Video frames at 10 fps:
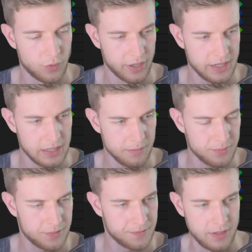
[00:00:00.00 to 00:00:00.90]
Bring it up
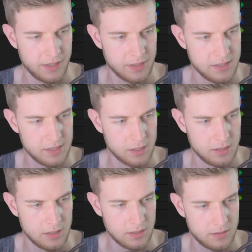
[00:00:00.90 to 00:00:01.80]
like this. Huh.
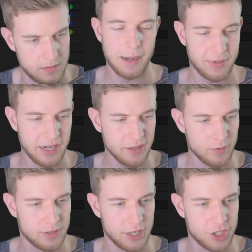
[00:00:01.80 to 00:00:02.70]
I'm getting the
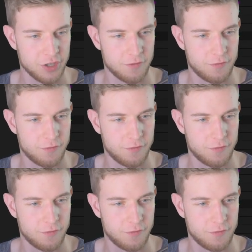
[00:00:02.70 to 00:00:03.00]
rotation